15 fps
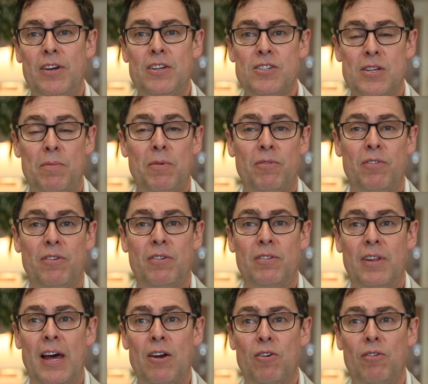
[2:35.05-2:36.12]
some of the
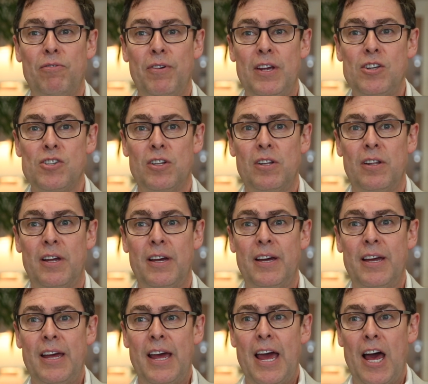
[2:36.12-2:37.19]
lateral facial
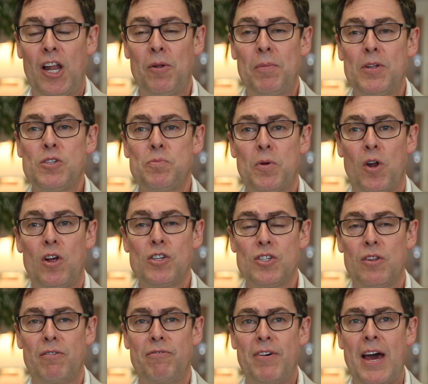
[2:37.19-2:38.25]
elements, but
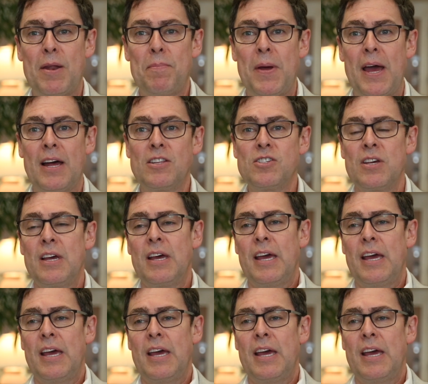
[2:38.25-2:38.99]
also the fat pads,